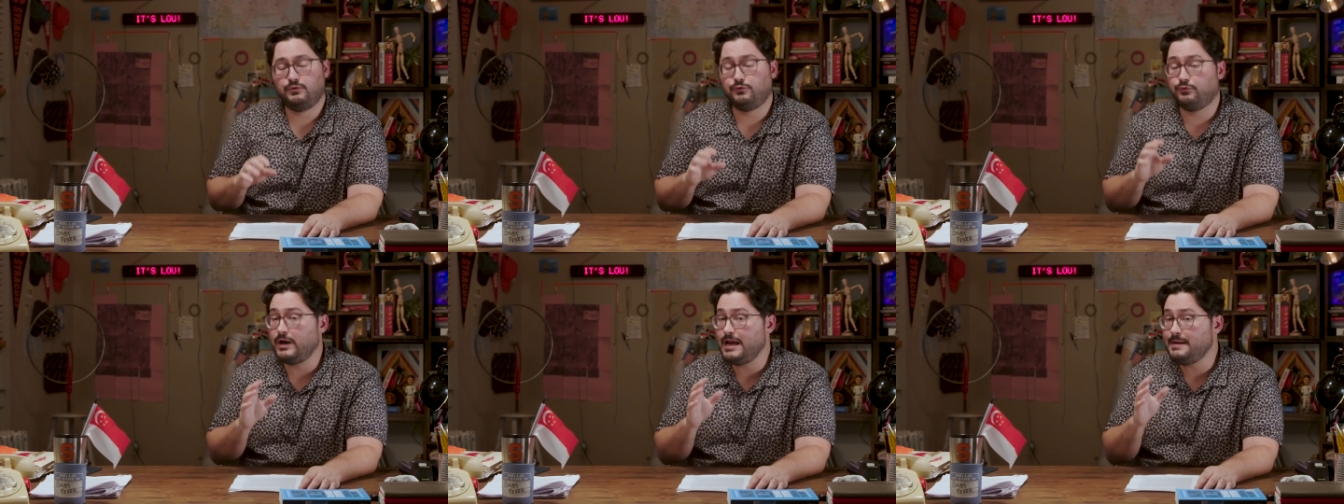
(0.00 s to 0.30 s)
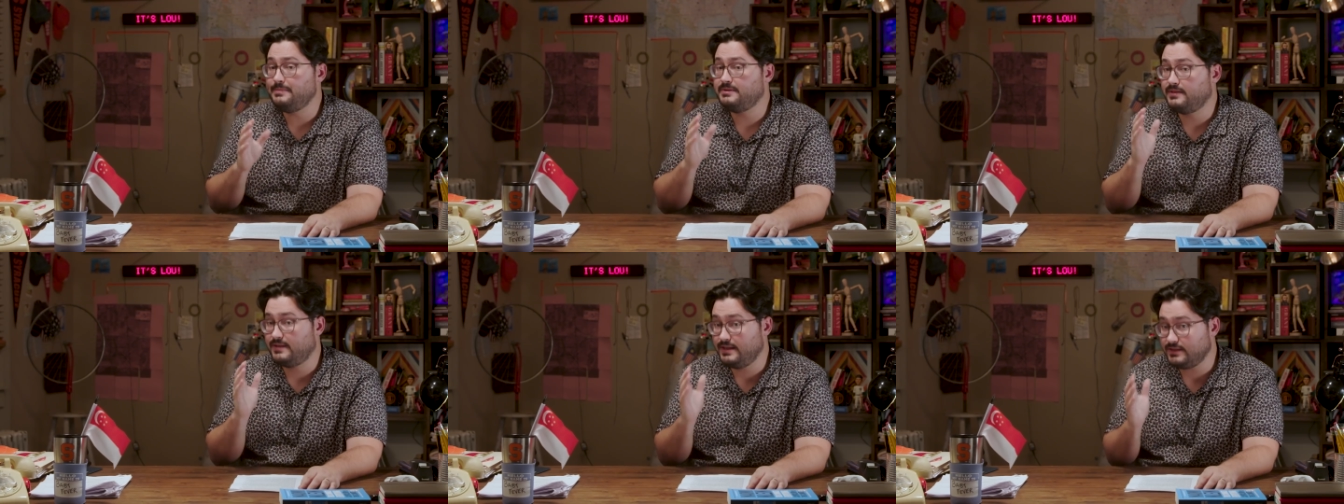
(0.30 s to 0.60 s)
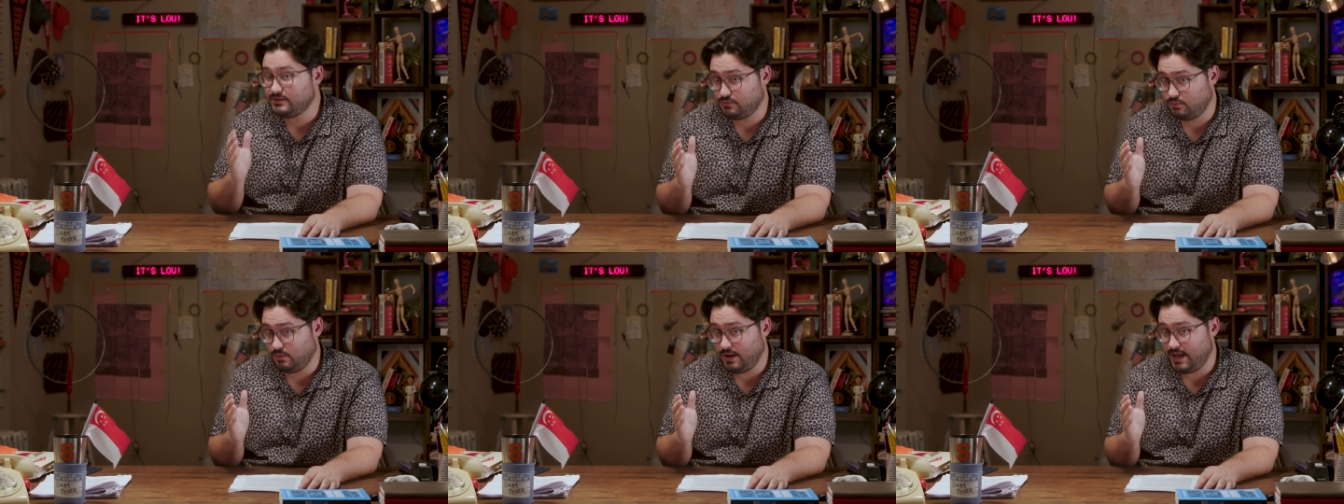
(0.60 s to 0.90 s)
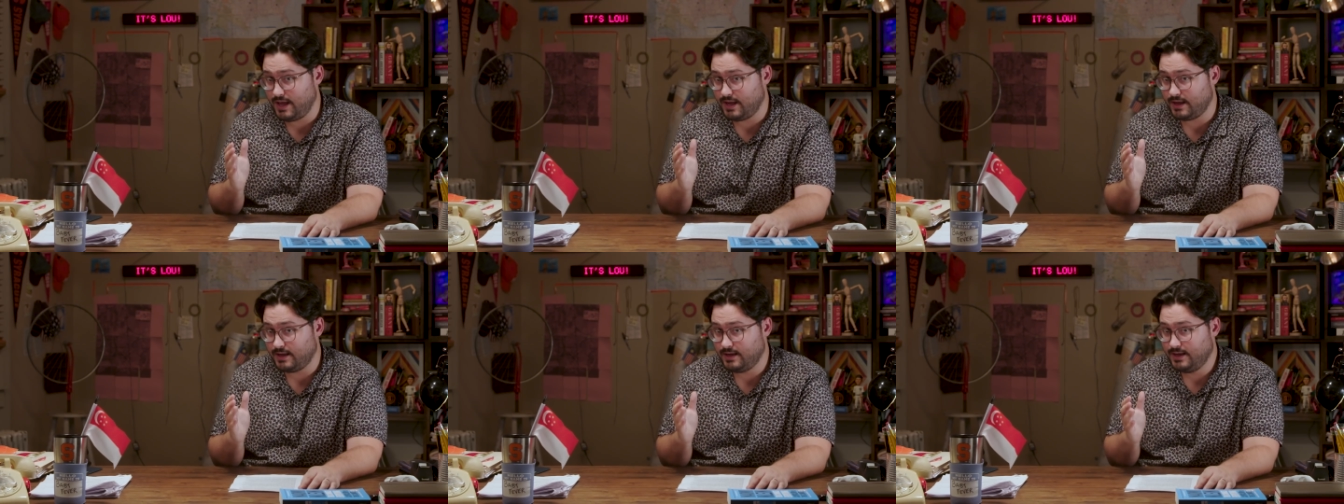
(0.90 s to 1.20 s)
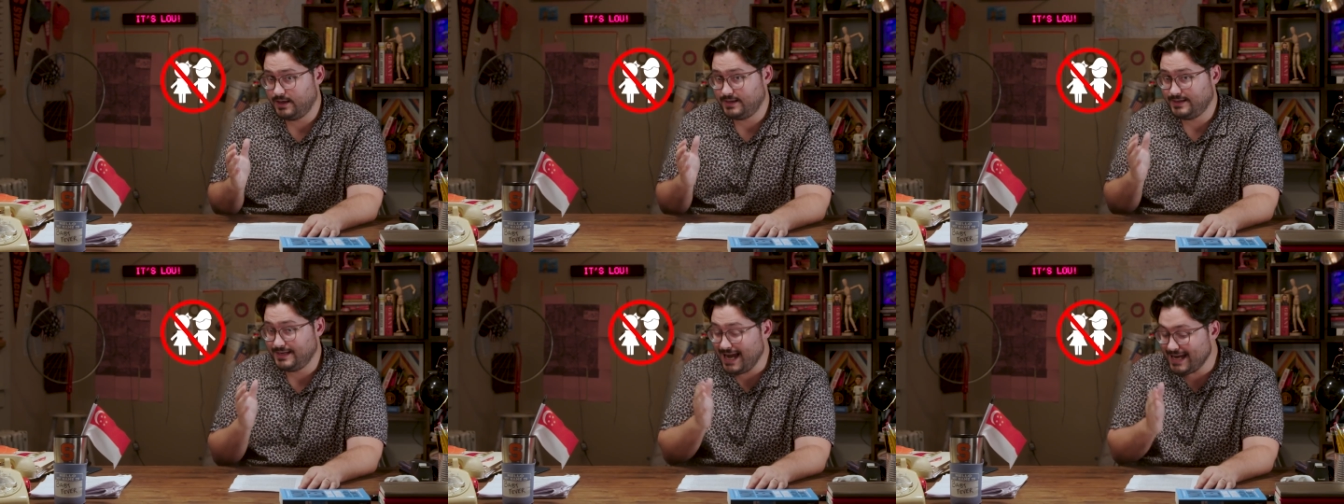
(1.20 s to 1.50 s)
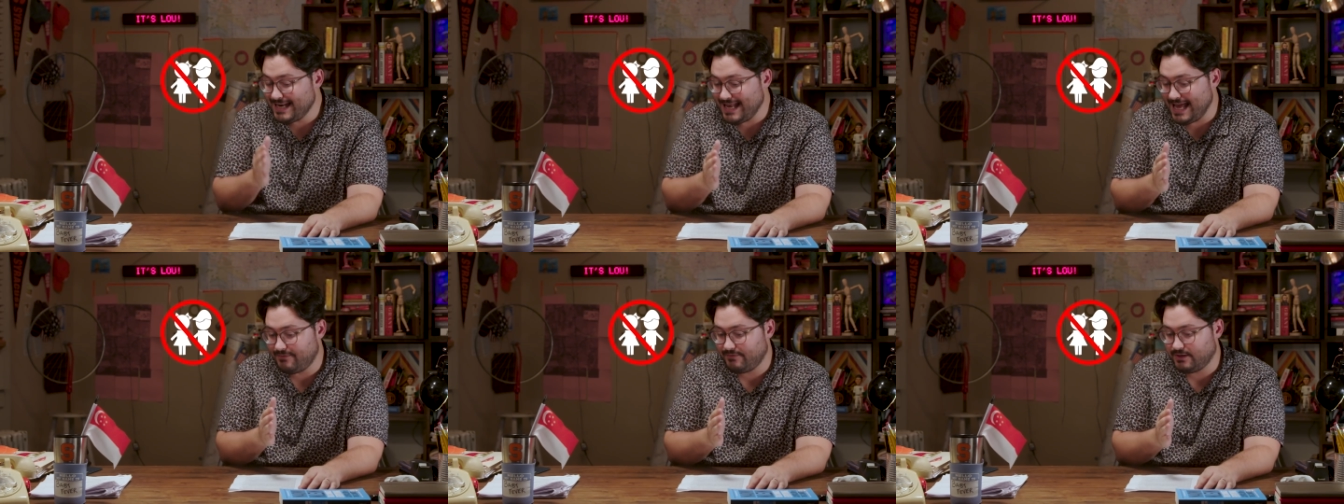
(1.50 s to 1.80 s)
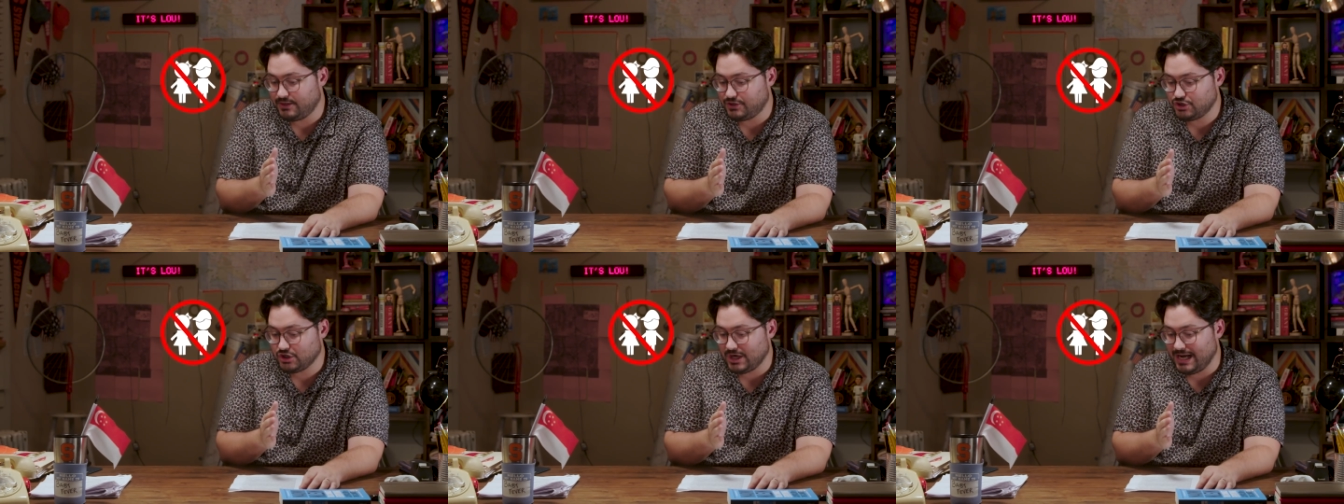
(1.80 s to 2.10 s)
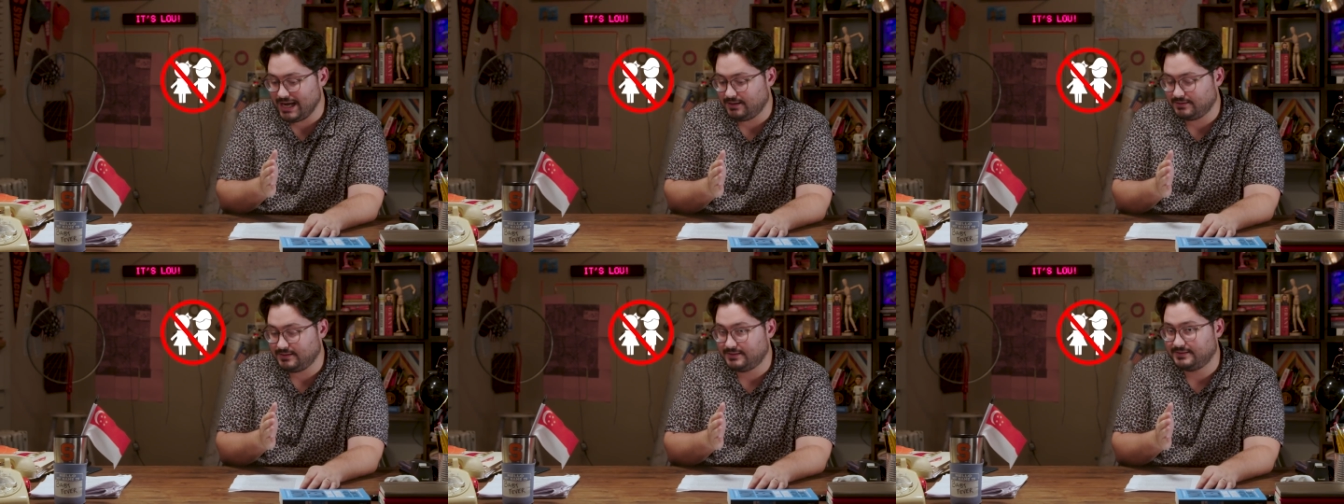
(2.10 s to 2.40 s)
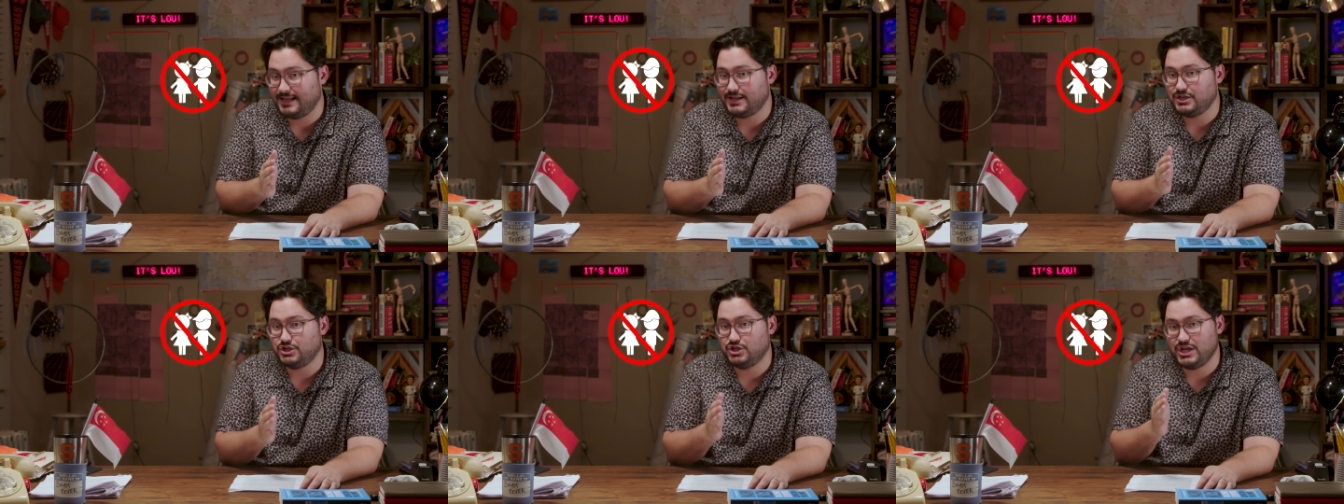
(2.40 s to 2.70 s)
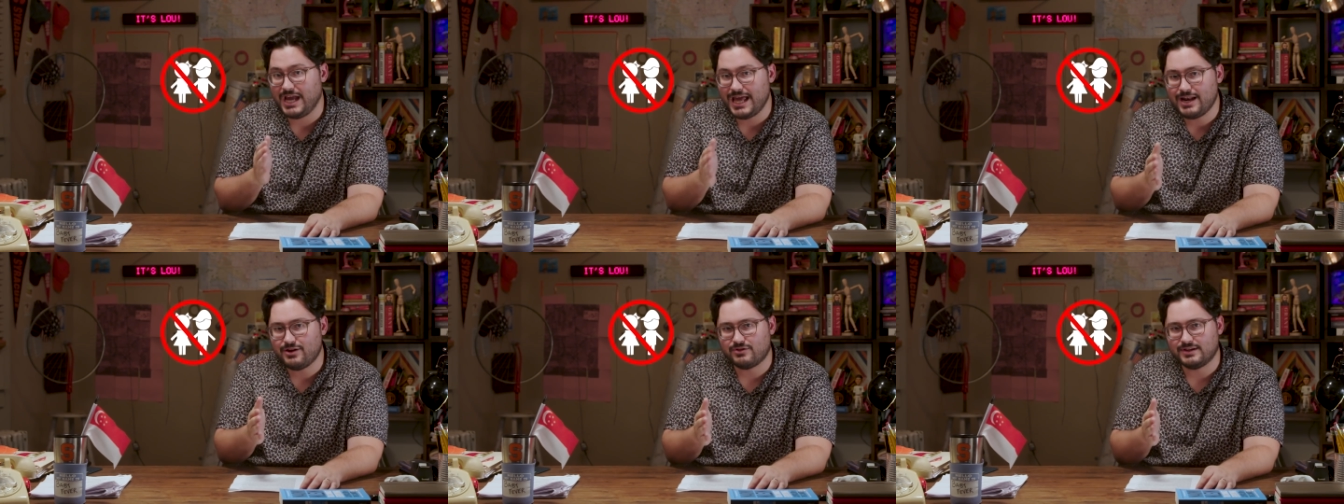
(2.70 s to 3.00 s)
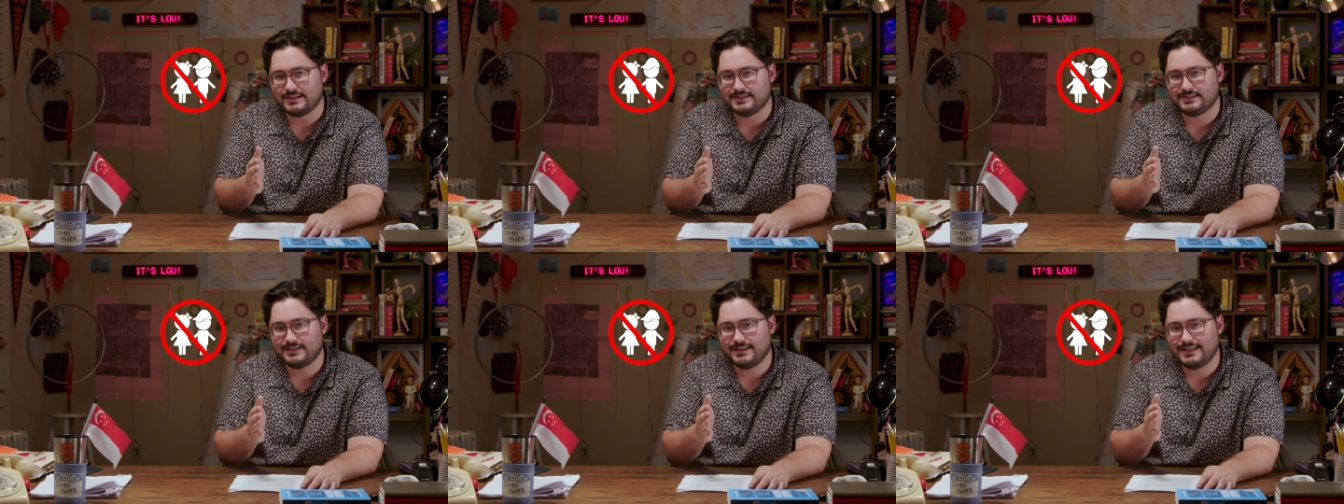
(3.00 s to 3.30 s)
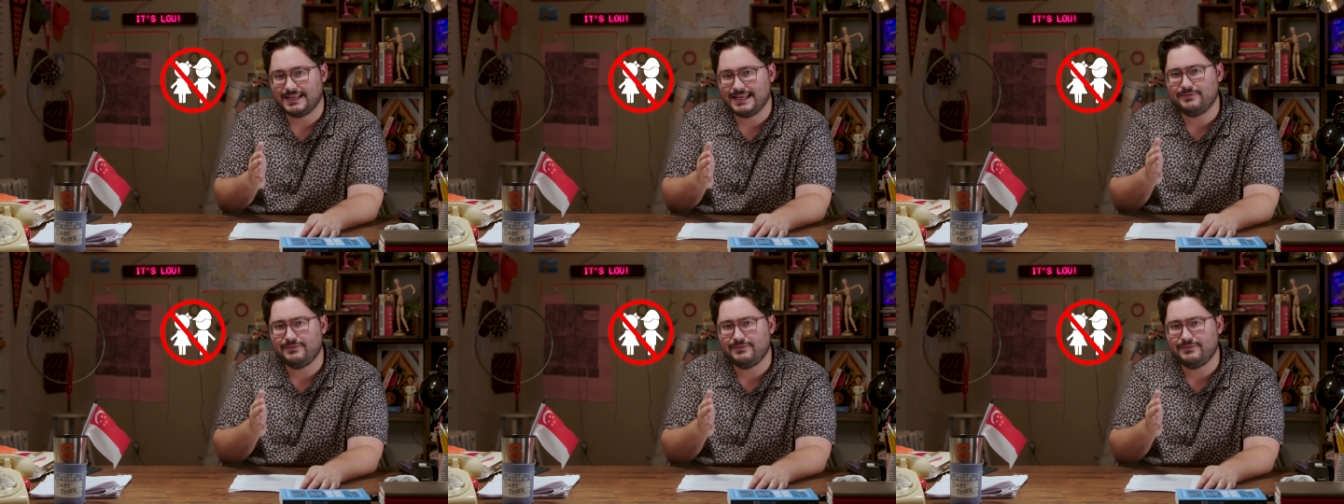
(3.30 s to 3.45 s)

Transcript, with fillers: Framed this way, not having a child is a generous,